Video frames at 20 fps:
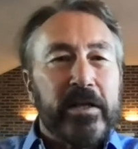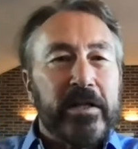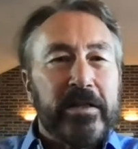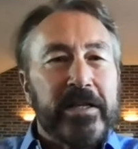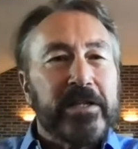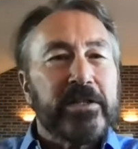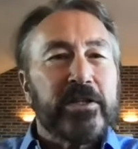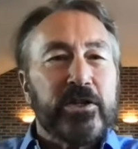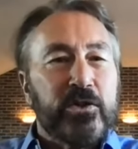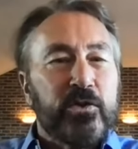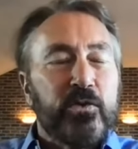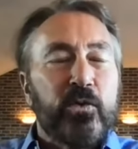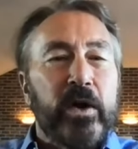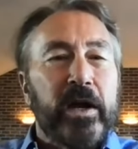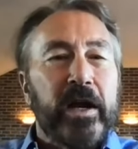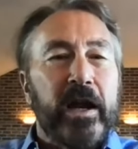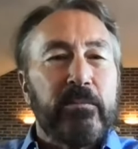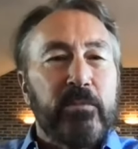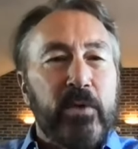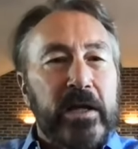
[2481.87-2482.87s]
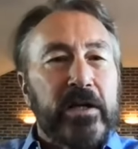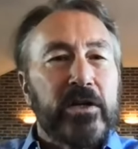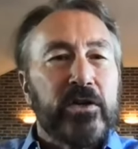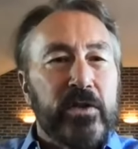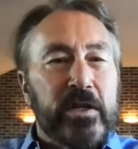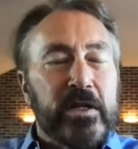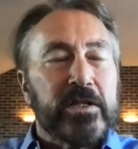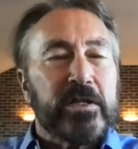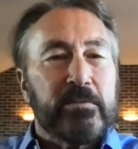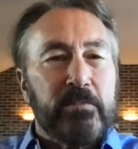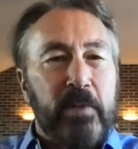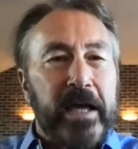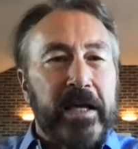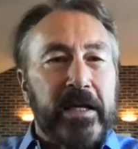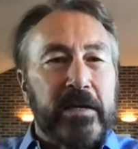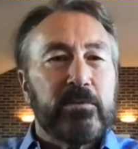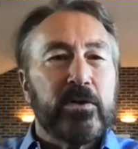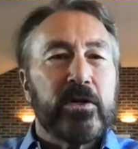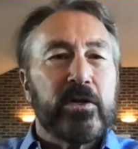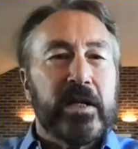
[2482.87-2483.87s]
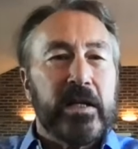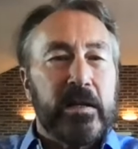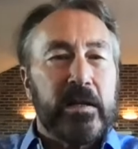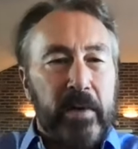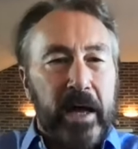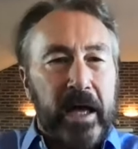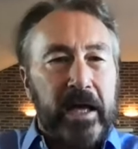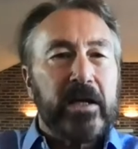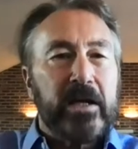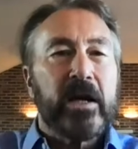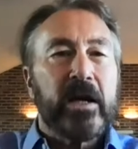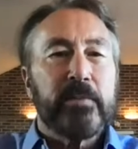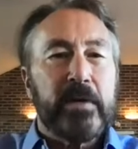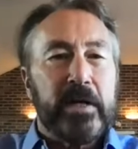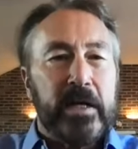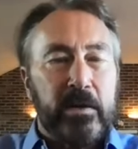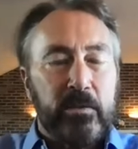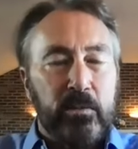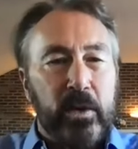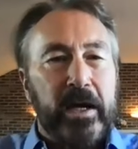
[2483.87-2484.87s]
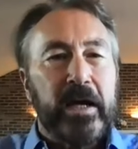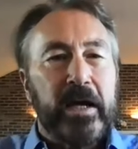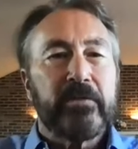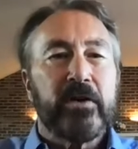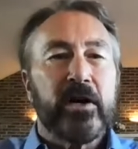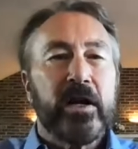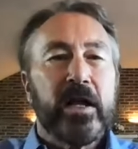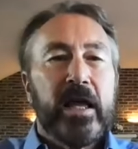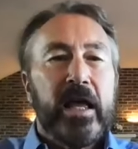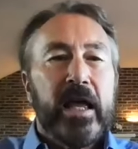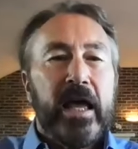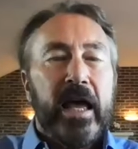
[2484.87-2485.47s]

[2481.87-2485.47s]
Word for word: This is great. I'm gonna do this in my community, in my company, whatever.